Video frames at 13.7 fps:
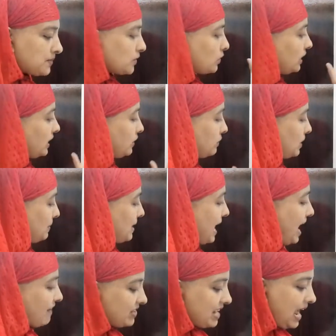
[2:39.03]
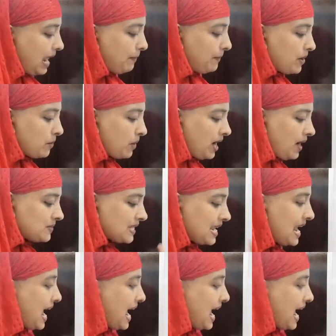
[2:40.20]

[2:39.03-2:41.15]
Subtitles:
only you will be having helping verbs